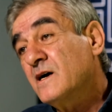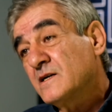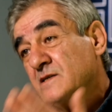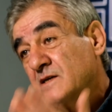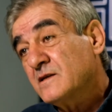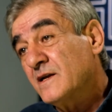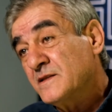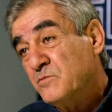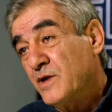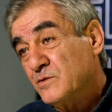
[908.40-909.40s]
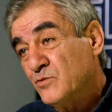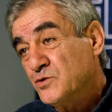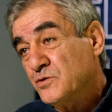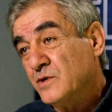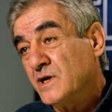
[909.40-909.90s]
The famous story of
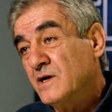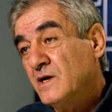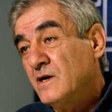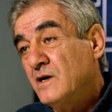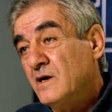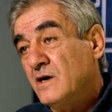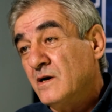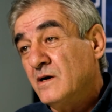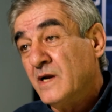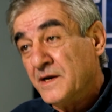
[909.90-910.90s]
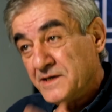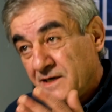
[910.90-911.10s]
Lenin. A very